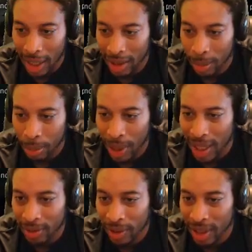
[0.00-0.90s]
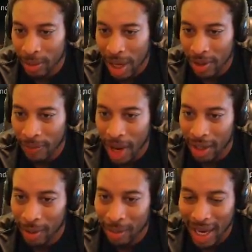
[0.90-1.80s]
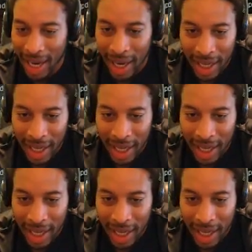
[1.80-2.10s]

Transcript: some bullets for this motherfucker, man?